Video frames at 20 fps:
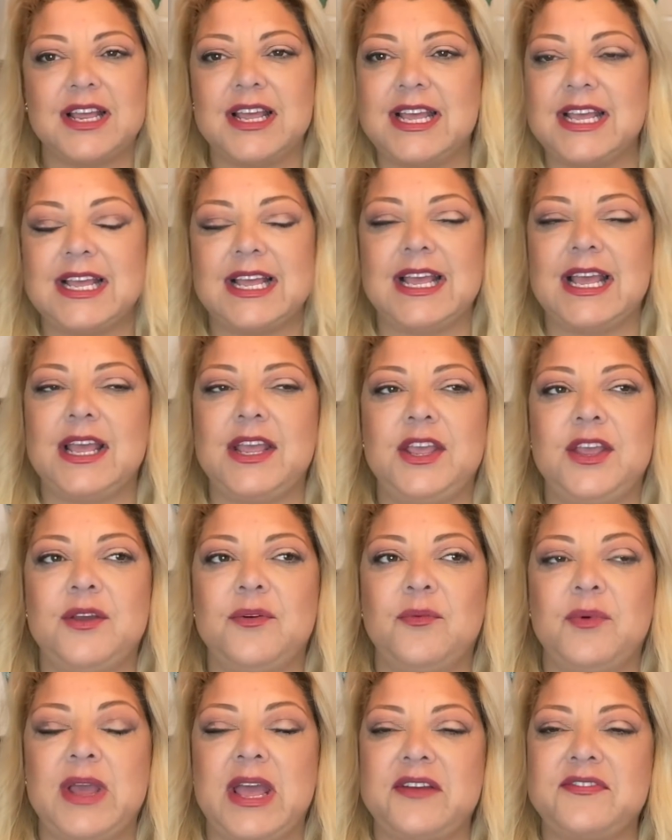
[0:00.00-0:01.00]

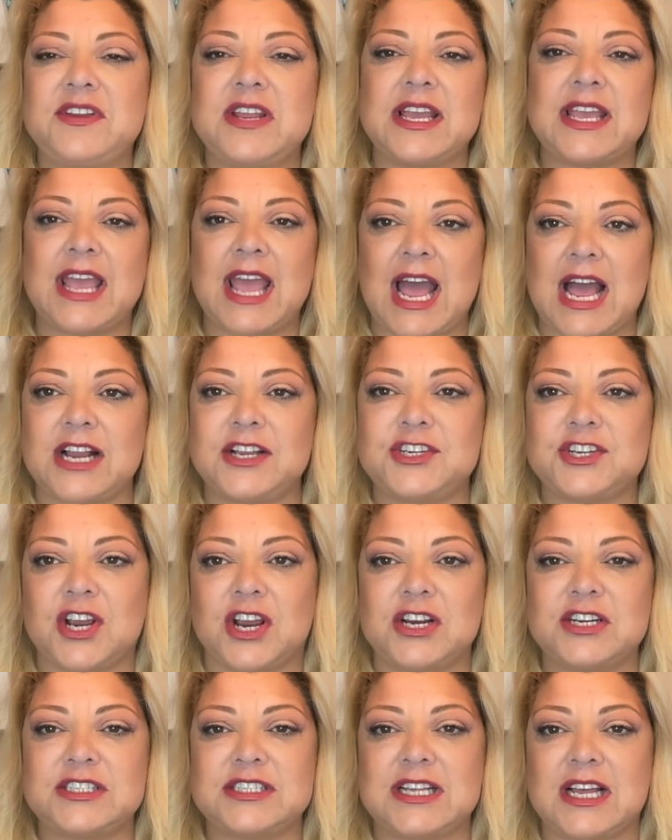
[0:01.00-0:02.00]
We have to catch
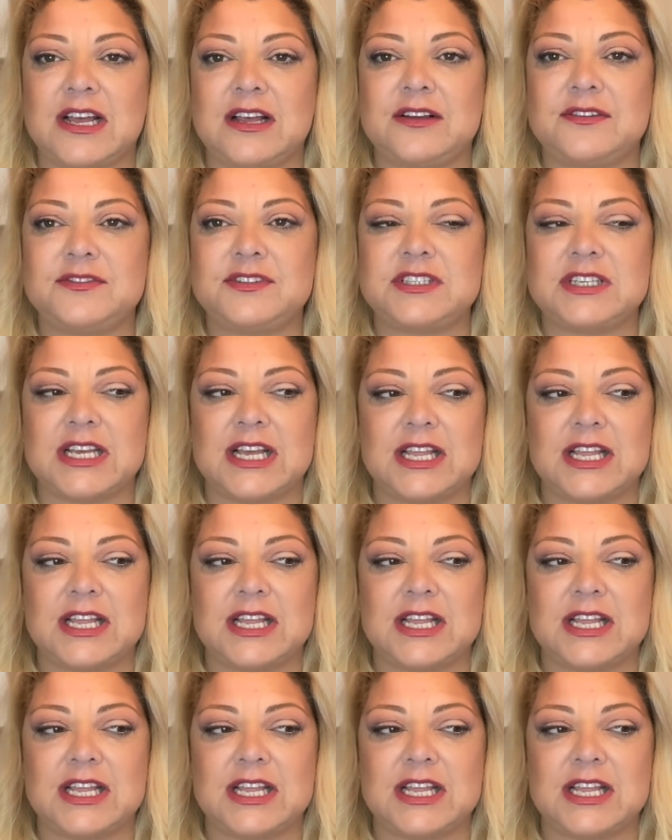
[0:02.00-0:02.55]
ourselves